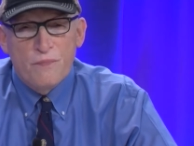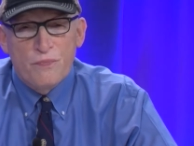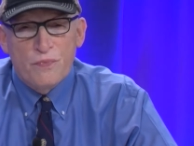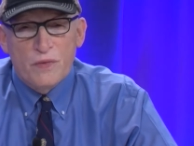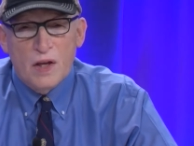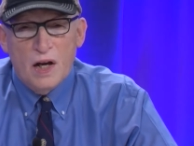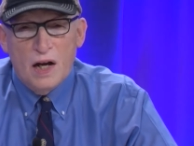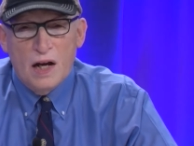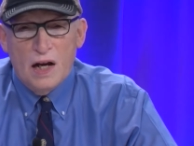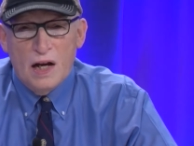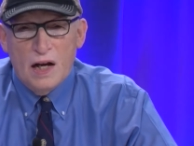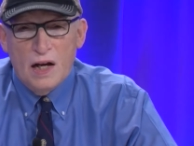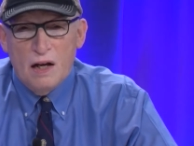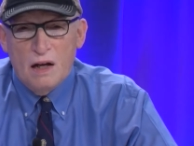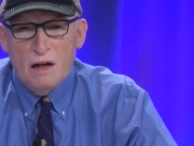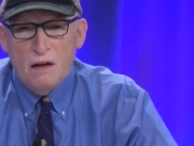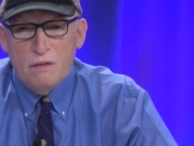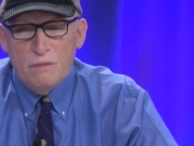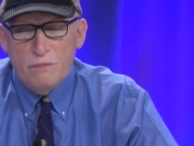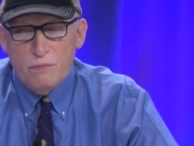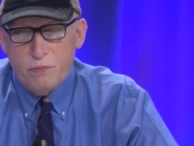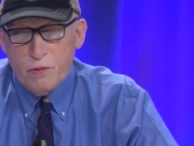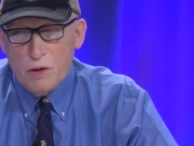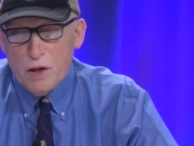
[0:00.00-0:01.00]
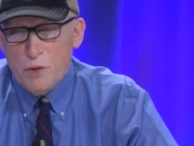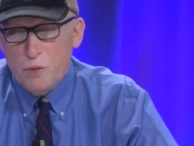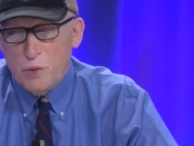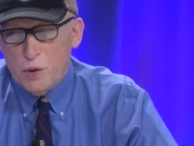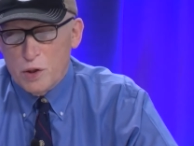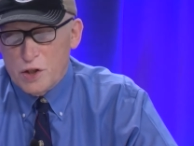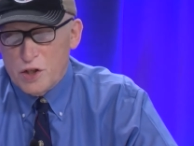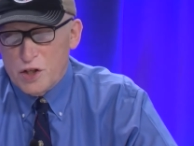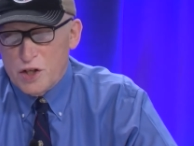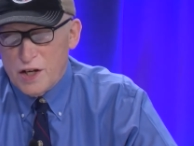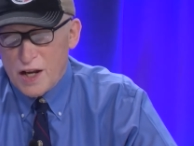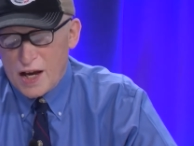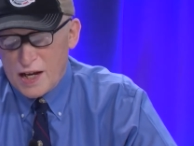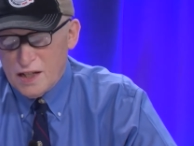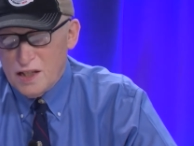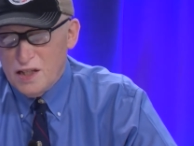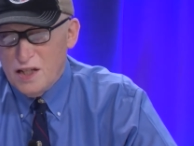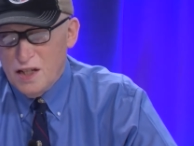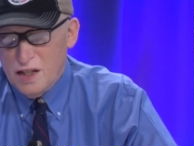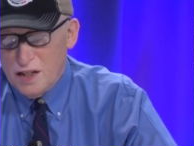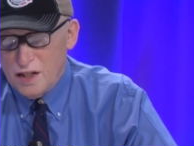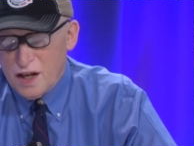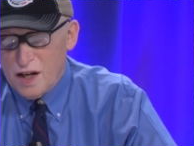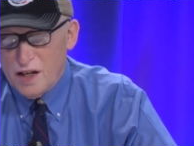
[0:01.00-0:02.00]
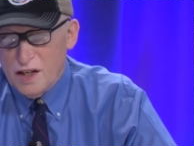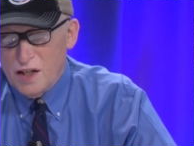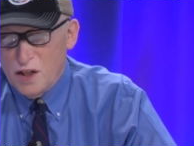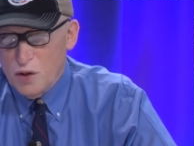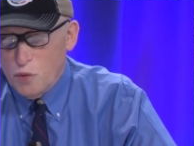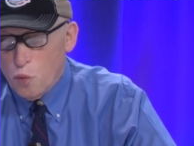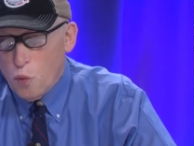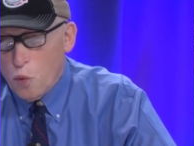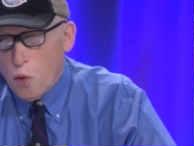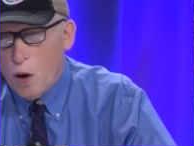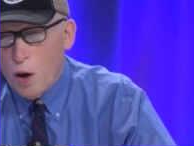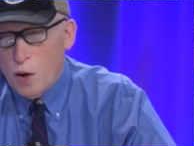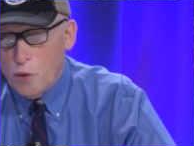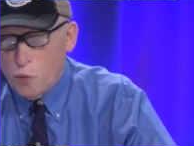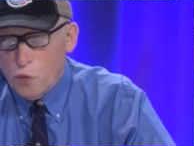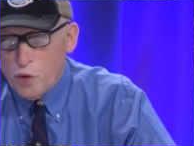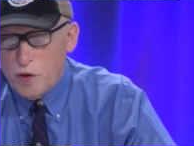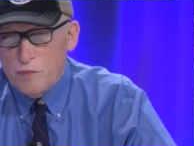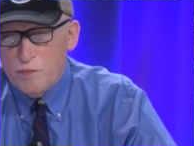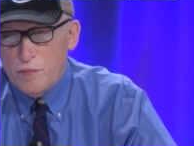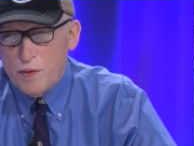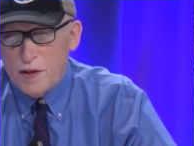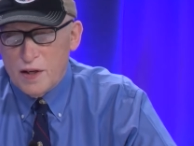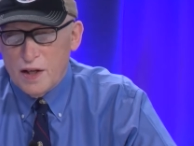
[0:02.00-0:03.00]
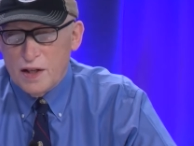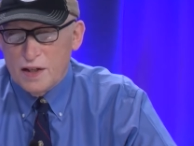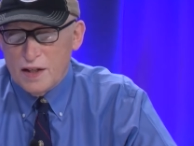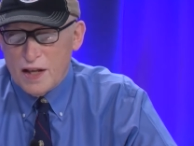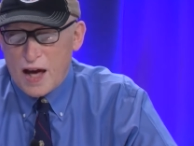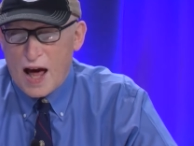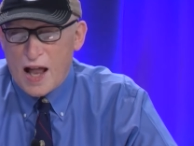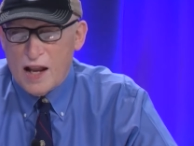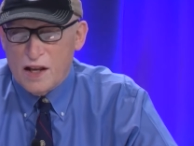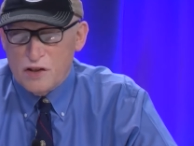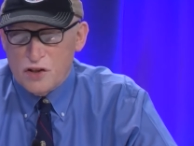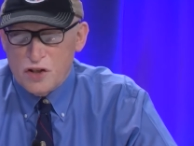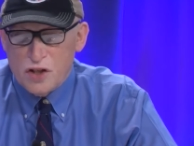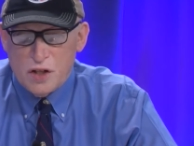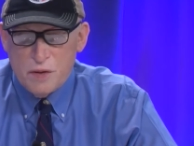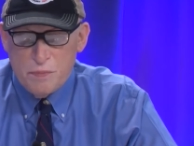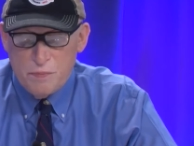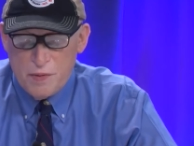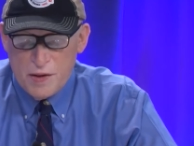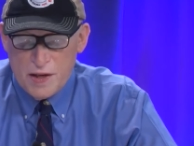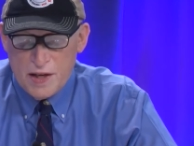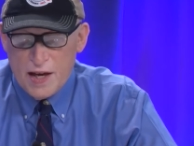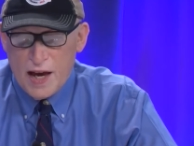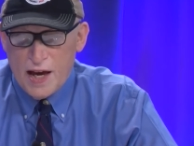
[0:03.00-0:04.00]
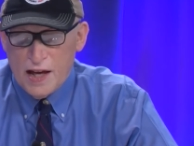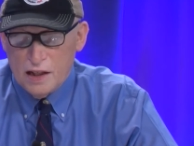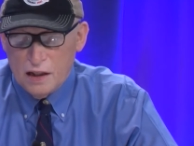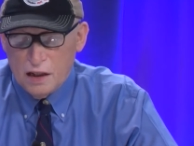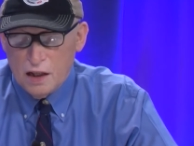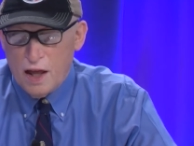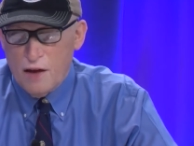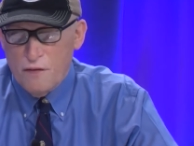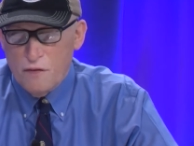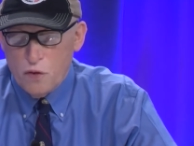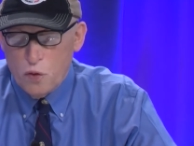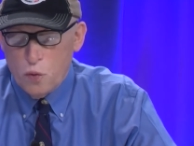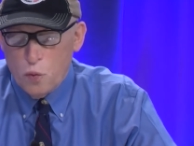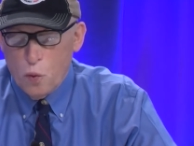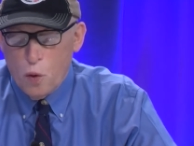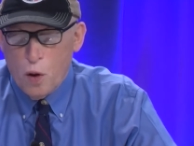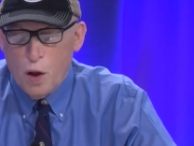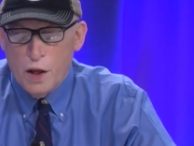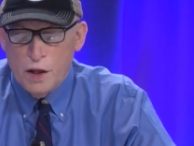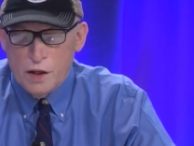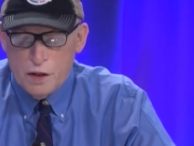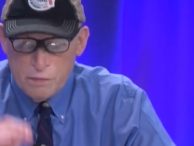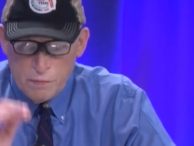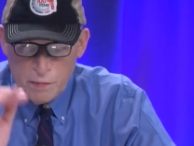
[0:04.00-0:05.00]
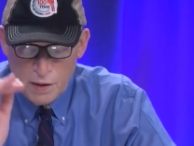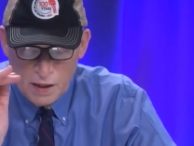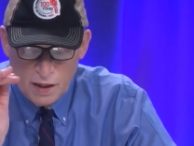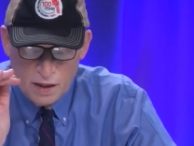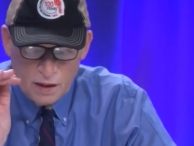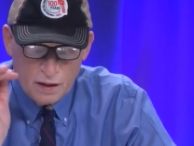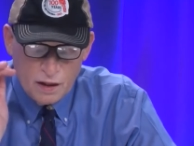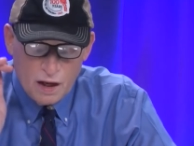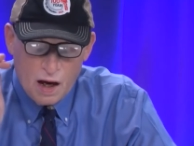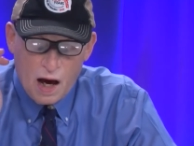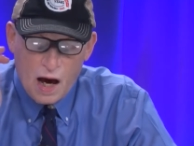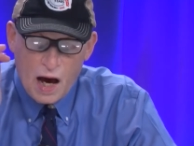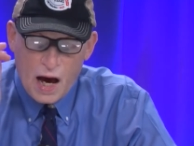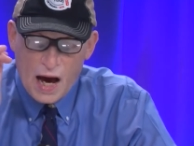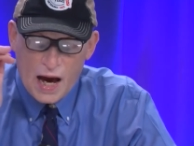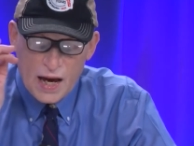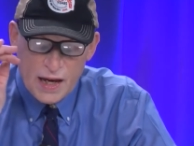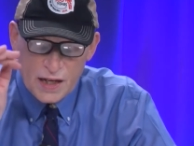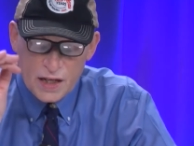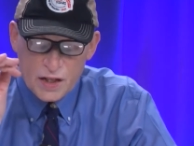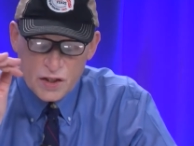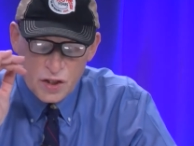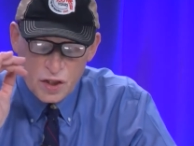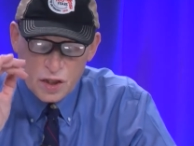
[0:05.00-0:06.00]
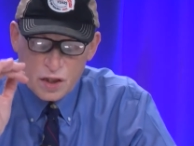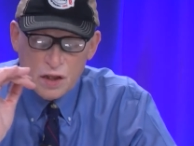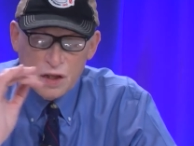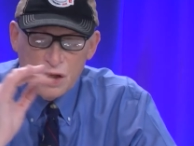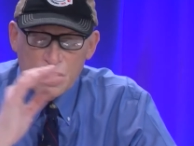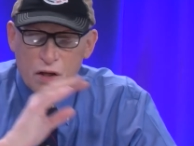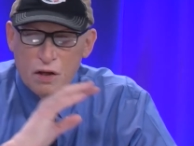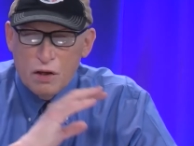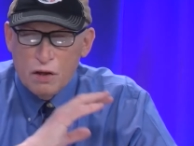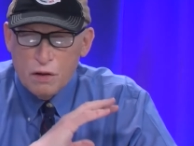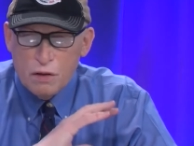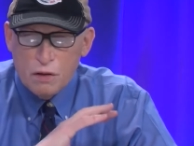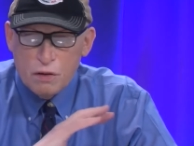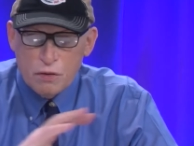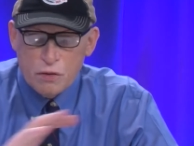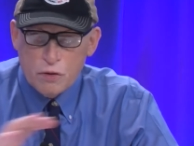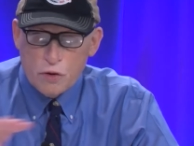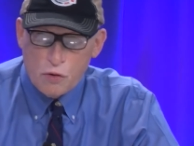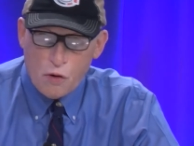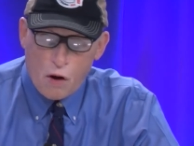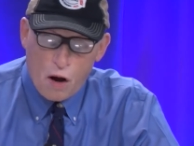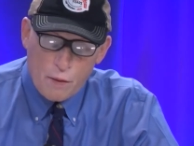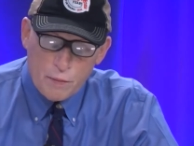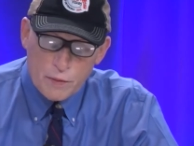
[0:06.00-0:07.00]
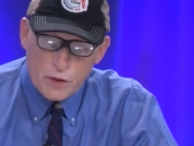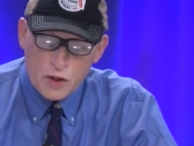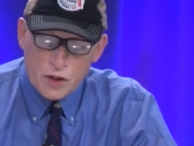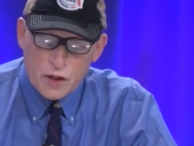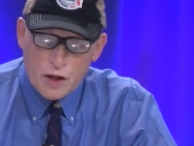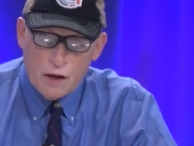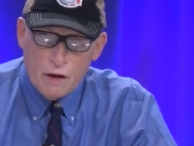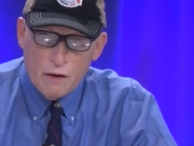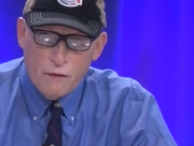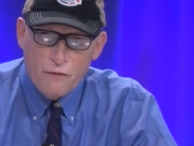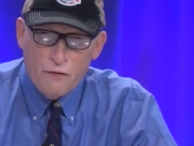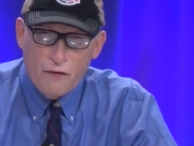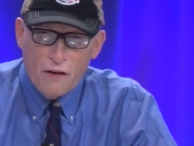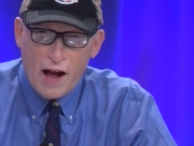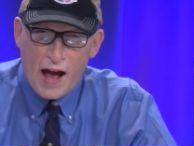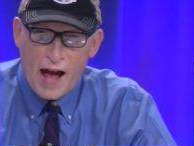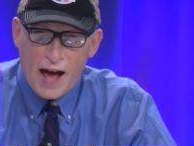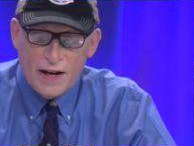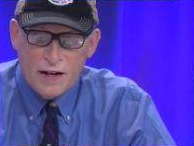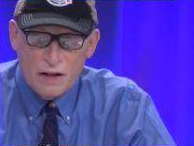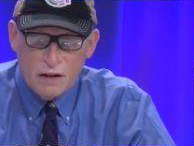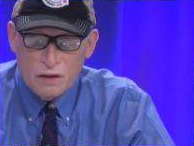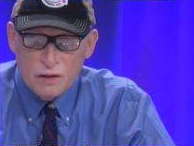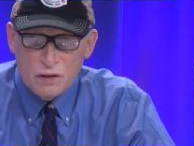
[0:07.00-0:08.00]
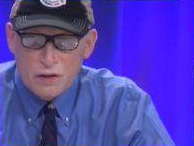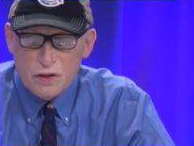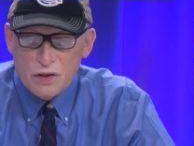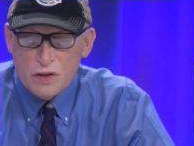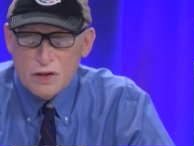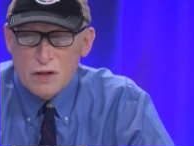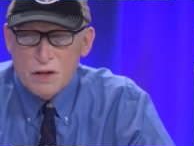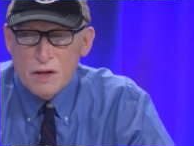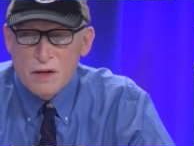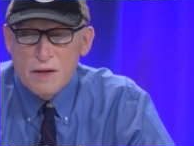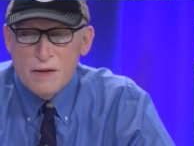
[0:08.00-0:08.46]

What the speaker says: pretty much 1991, we've been acknowledged to be a level 1, meaning the highest trauma center for adults.